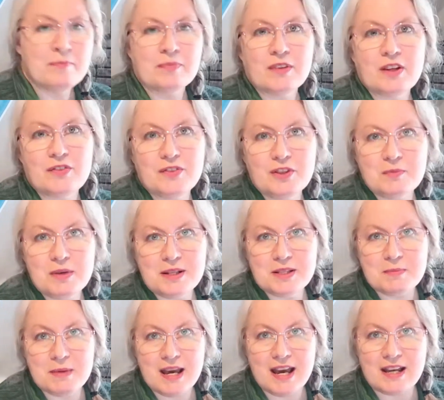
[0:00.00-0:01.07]
a few
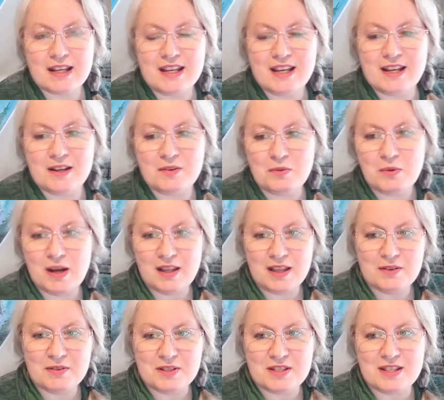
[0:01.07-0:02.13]
months back, and while
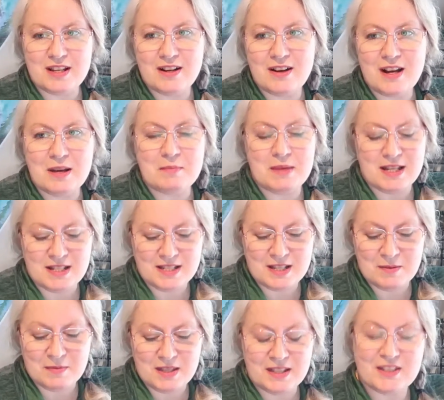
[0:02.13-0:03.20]
I was there, I made
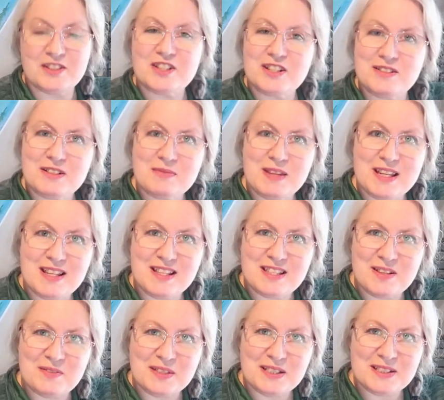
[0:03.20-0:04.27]
something and she was making
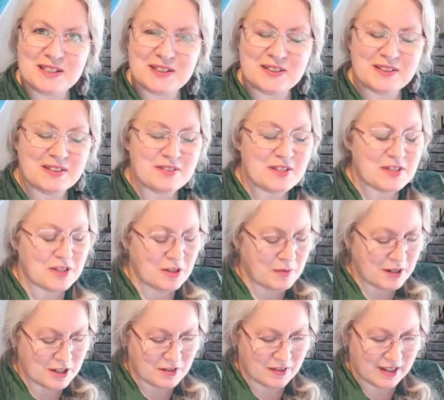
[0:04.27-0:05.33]
something too. It was so
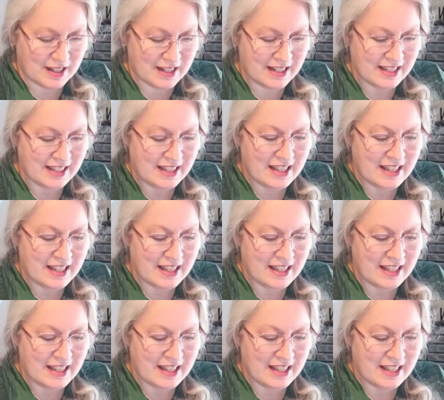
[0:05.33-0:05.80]
much fun.